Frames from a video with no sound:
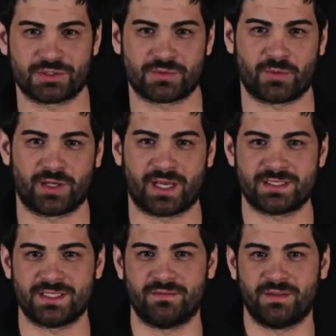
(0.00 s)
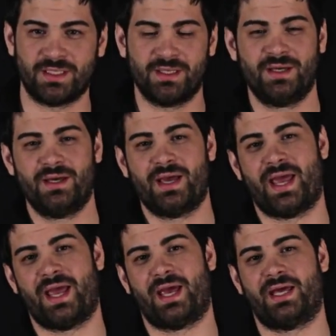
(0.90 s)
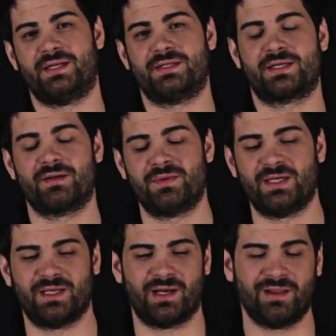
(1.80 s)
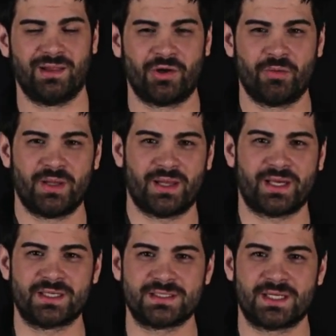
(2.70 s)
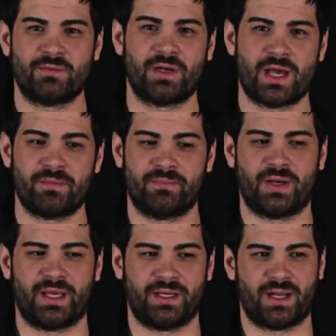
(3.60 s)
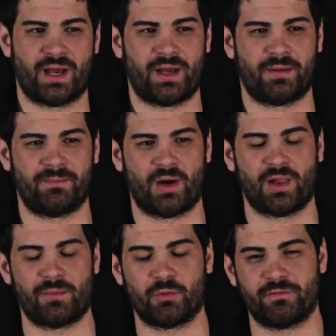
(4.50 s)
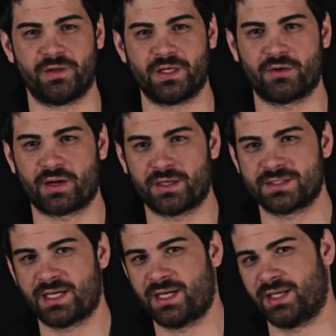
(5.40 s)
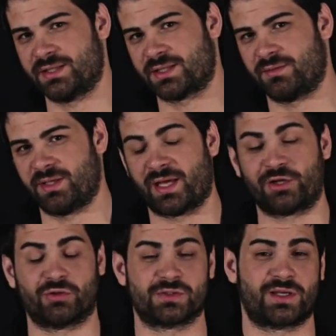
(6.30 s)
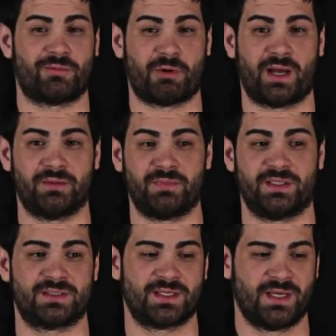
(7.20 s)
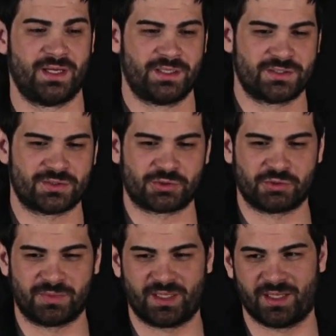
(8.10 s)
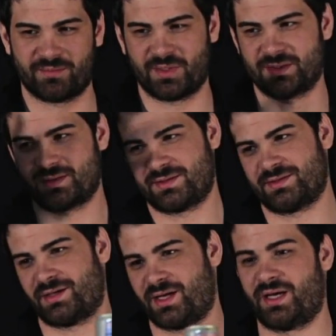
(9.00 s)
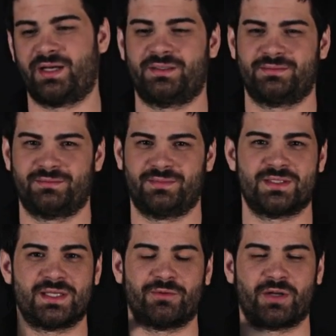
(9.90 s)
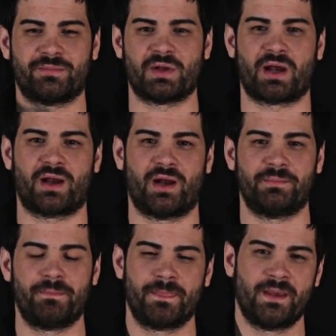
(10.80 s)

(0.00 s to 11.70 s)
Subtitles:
huntermore.tv, and it's gonna be a little bit like Is Anyone Up, but a lot more video content, and it's gonna be like Girls Gone Wild meets social media meets isanyoneup.com.